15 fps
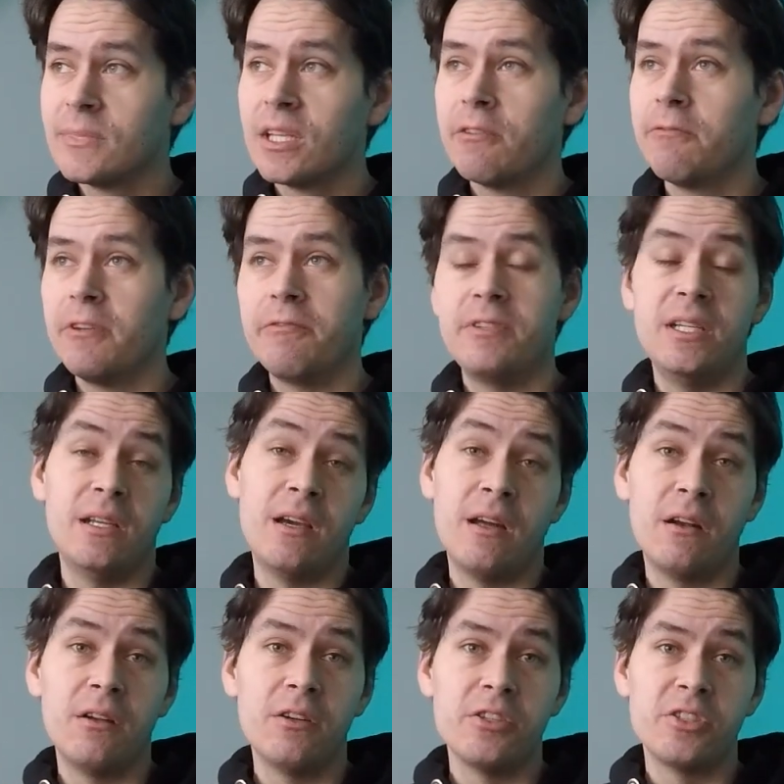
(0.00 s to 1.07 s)

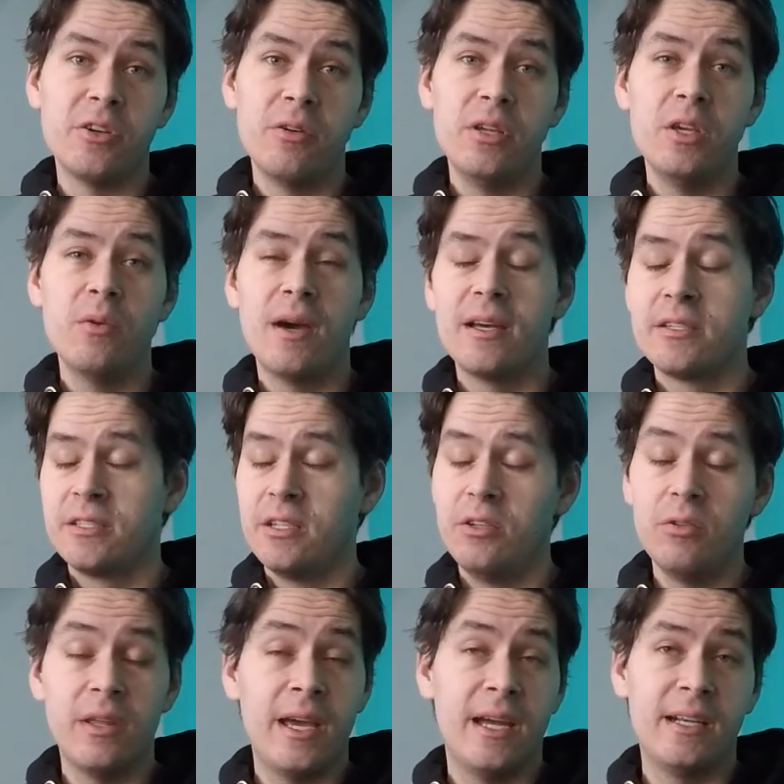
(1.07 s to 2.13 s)
1,500 or so US to do
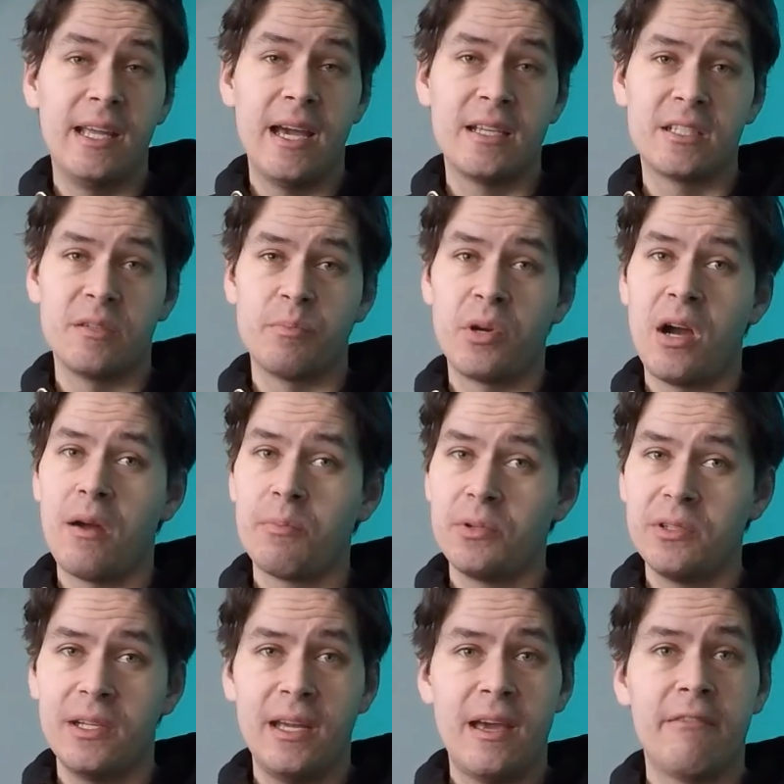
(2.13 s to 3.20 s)
the head gasket
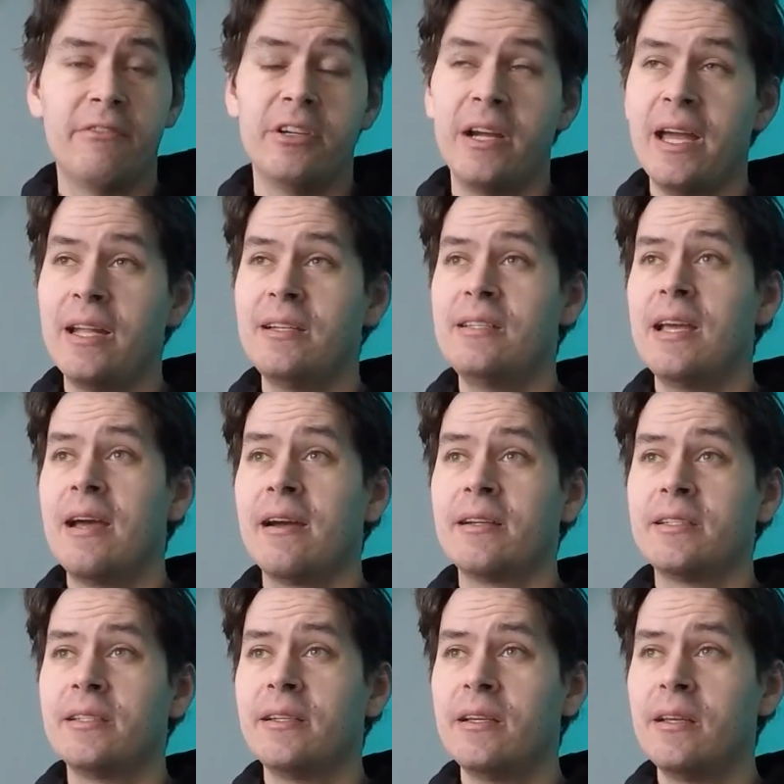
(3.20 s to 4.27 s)
properly, have your head decked.
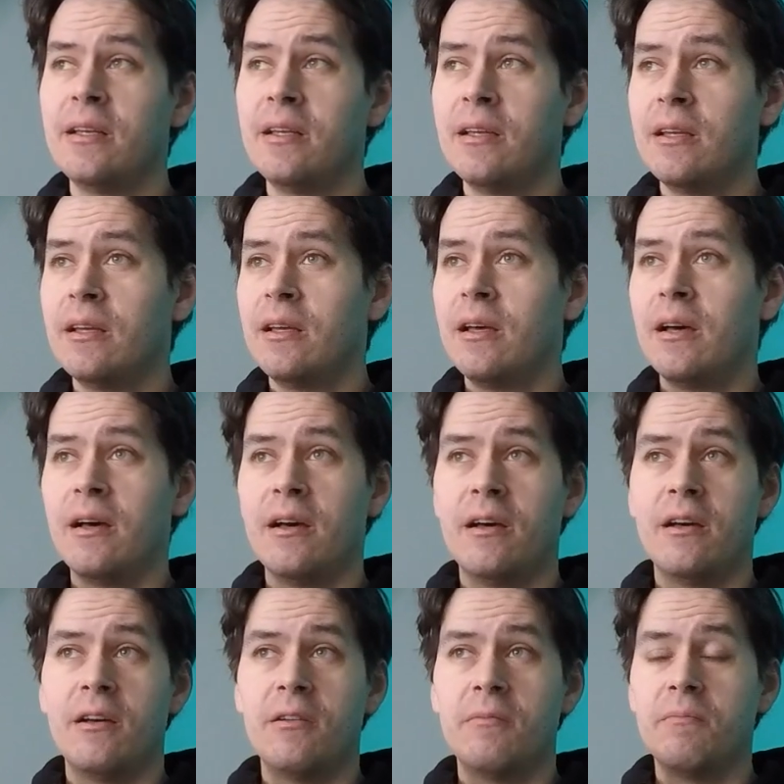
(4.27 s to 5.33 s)

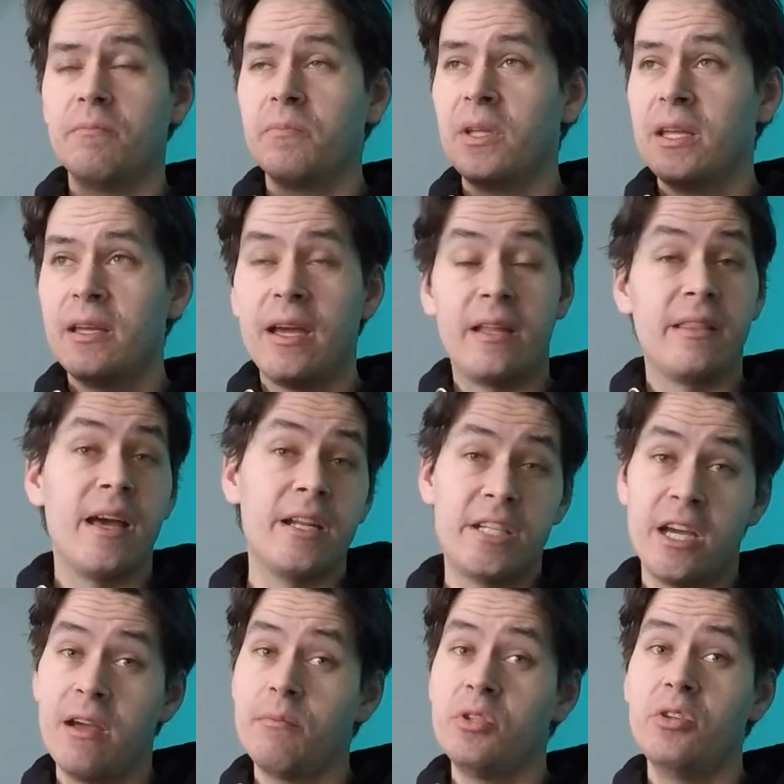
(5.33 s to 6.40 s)
At that
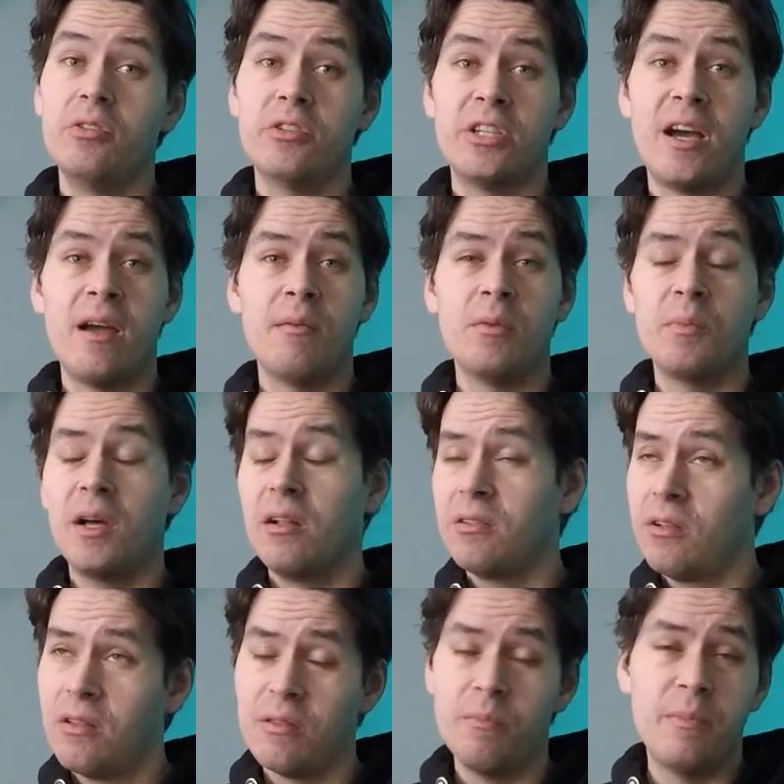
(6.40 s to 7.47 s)
time, do your timing belt and
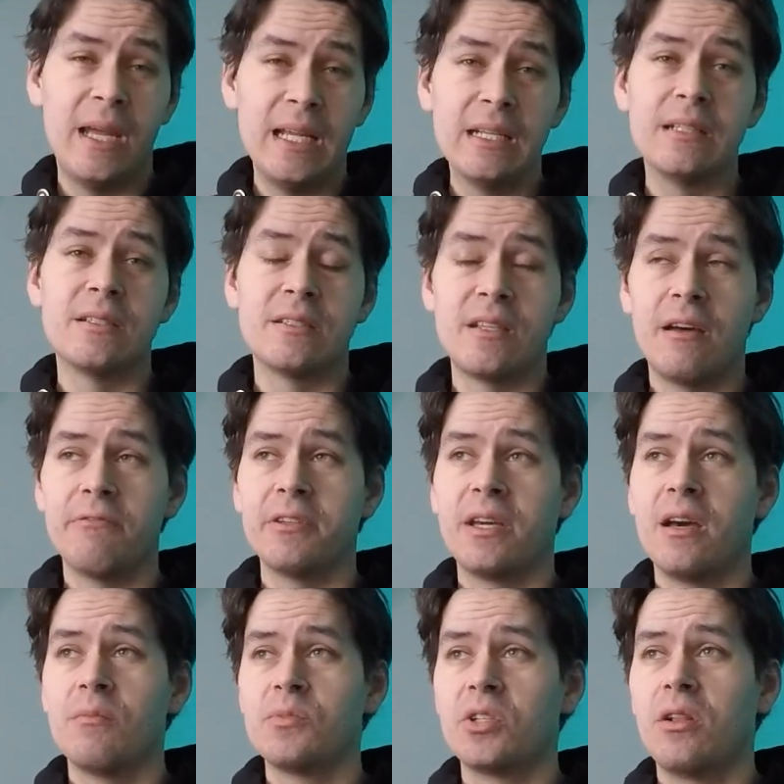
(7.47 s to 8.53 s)
all the maintenance stuff that
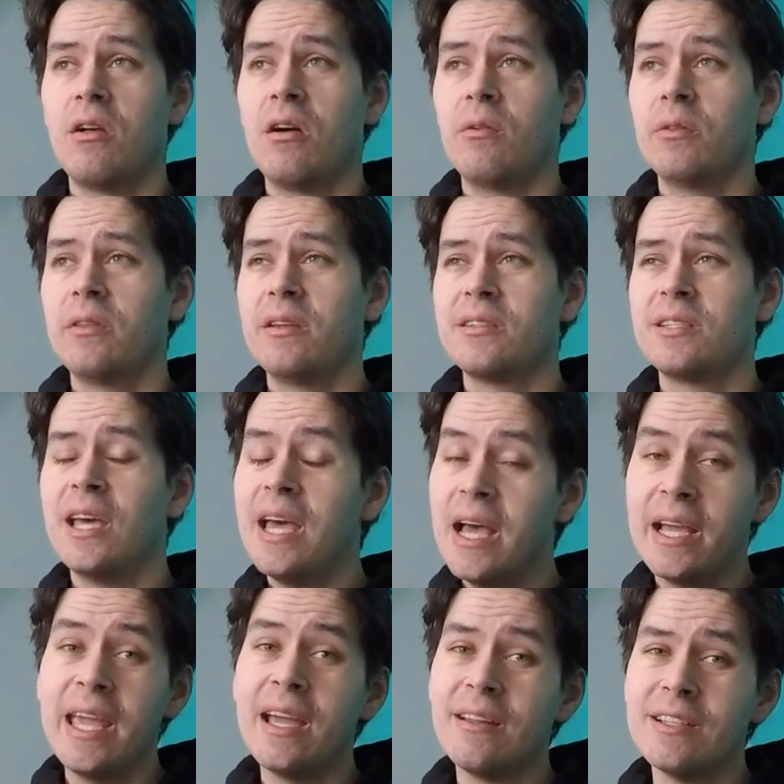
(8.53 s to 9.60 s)
comes along with this.
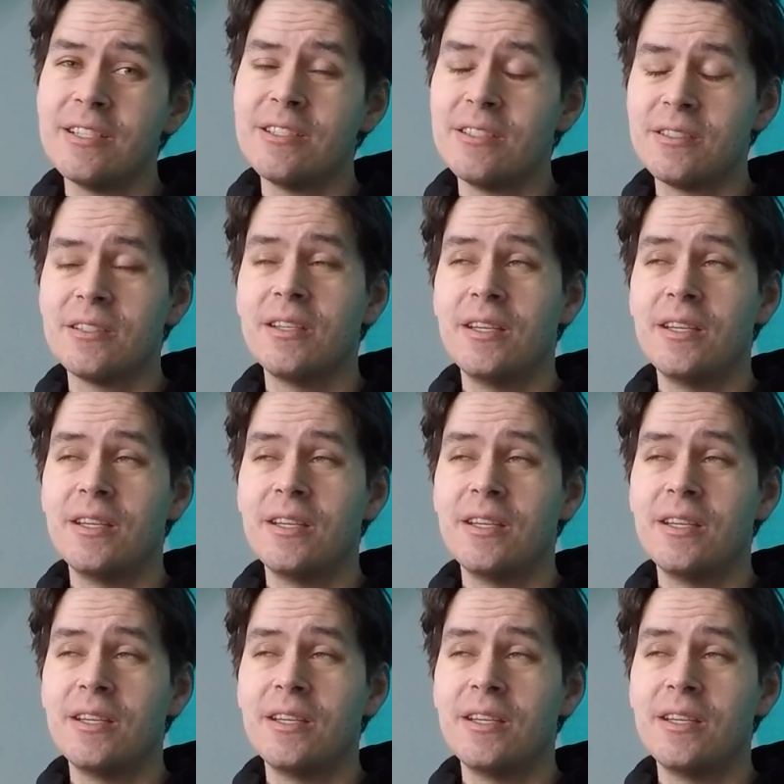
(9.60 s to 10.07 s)
Again, this is